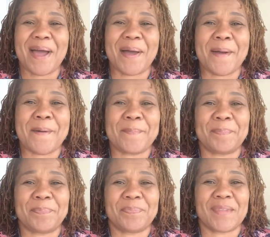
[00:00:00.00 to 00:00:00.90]

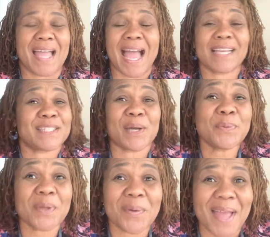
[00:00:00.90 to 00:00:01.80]
Um, I
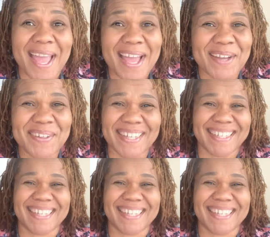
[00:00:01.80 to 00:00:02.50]
don't know how,